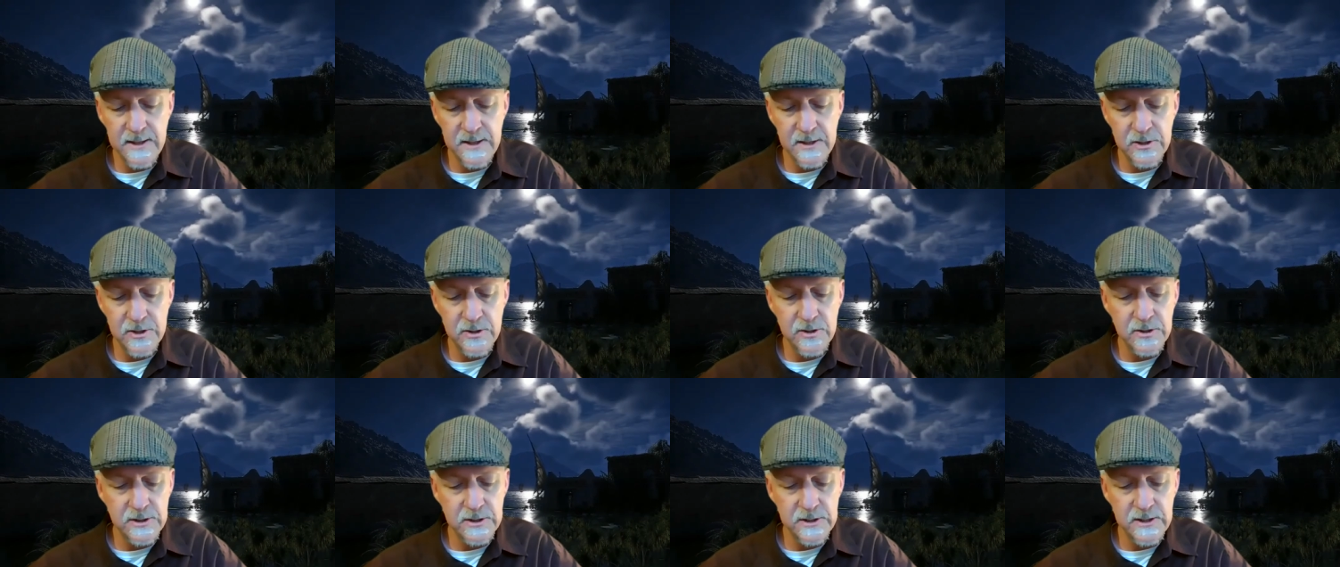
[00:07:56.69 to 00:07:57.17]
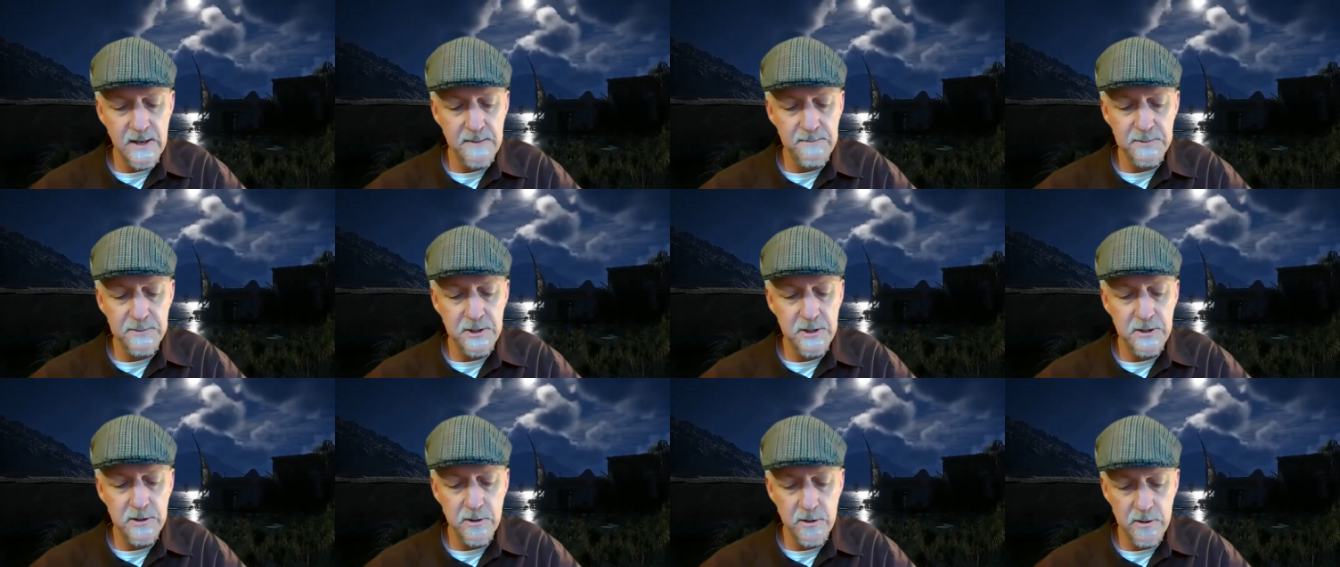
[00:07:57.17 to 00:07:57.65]

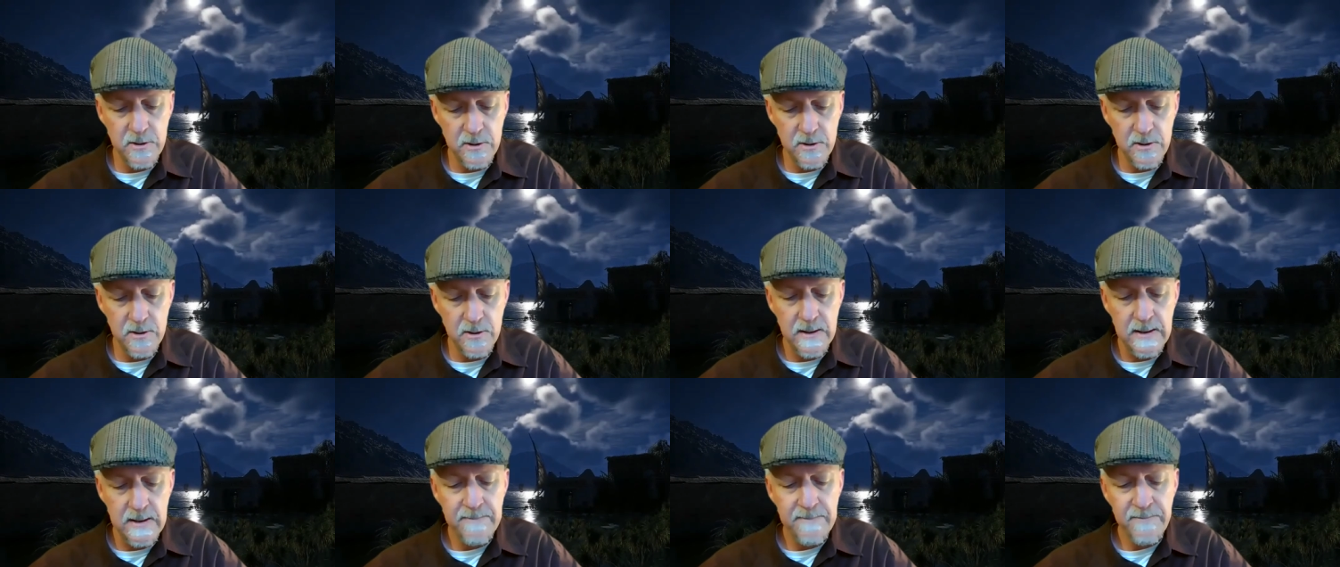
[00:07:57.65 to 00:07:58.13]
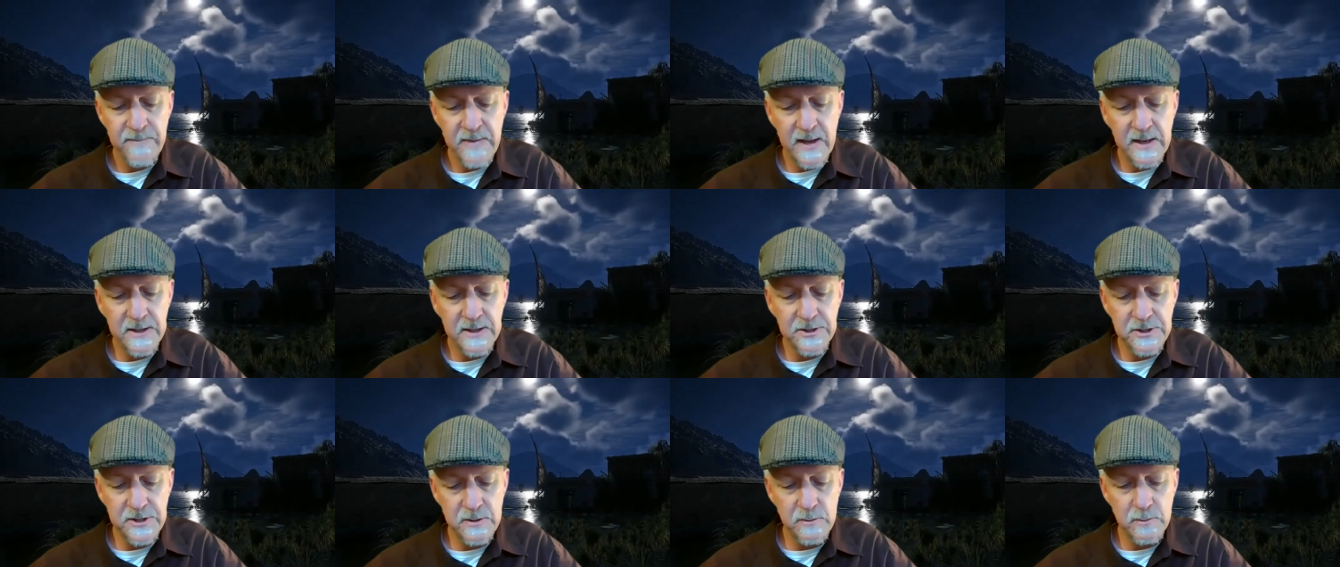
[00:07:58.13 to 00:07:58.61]
intercepting her
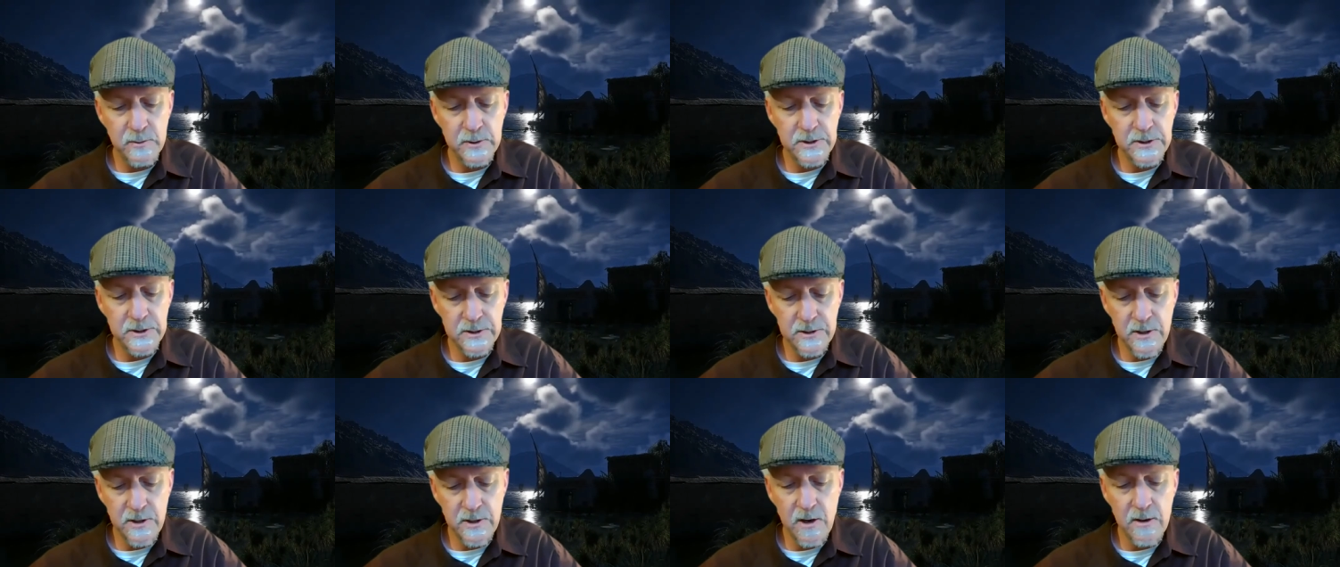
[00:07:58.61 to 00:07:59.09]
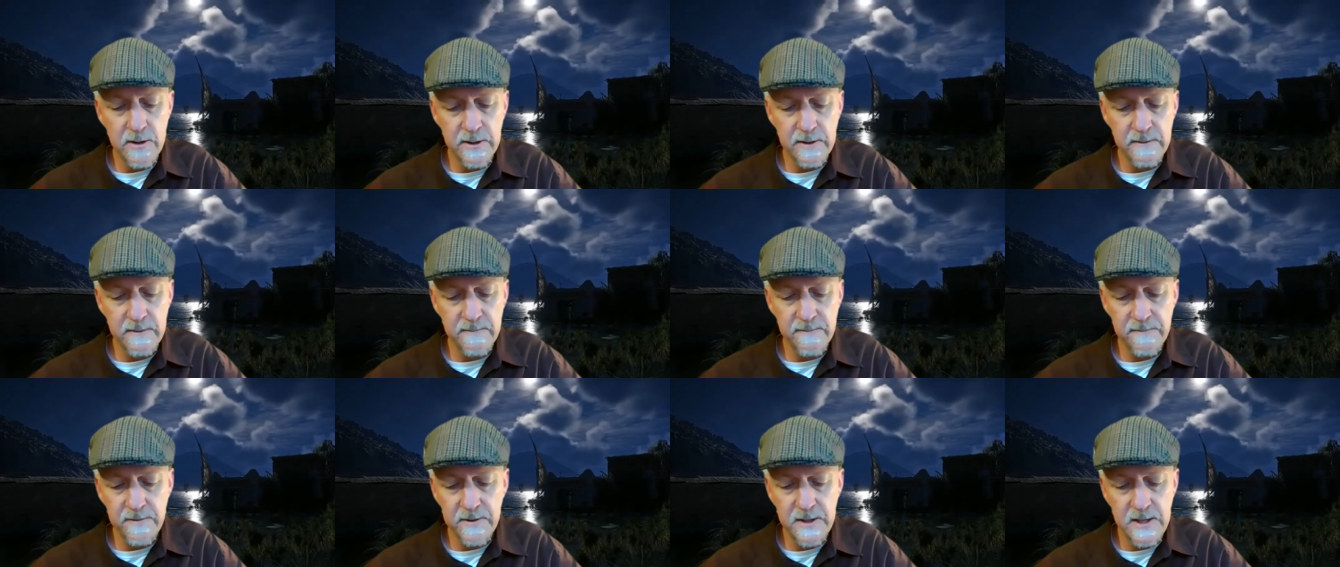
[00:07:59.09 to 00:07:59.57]
as she was
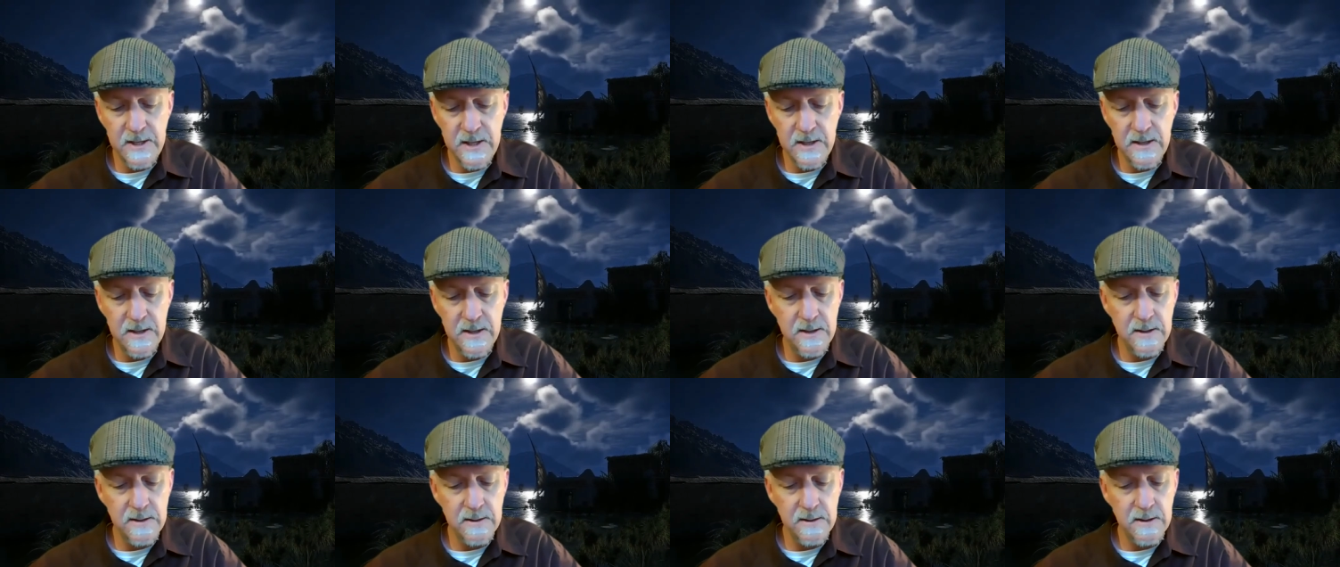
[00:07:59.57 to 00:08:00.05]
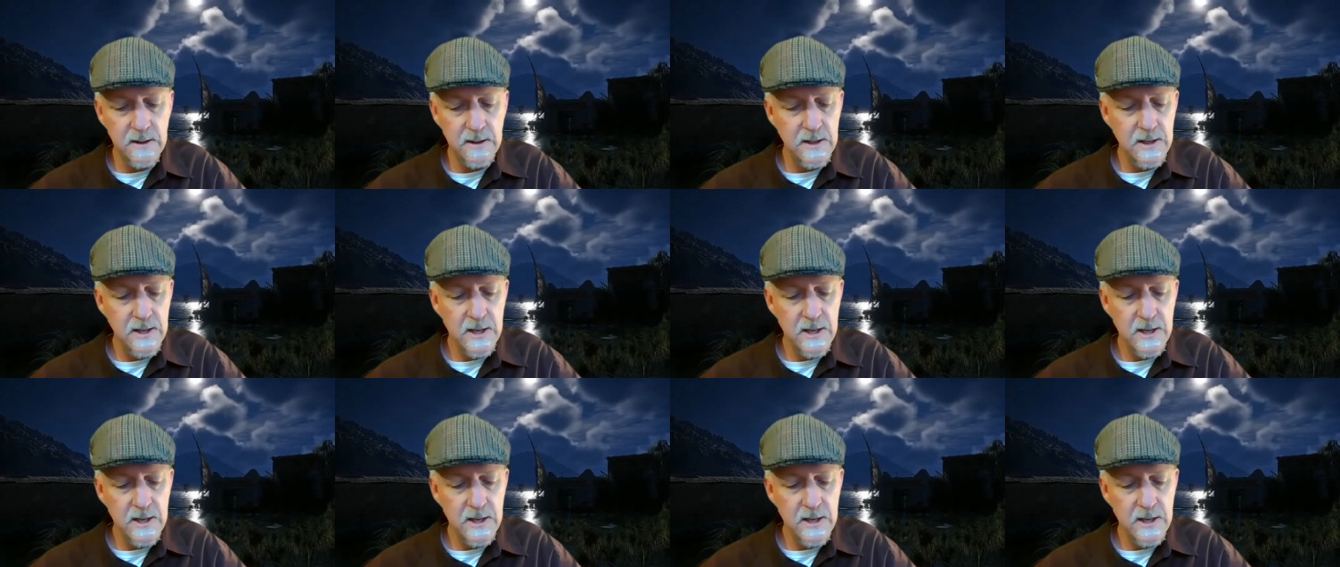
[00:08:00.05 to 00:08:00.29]
starting for the inn.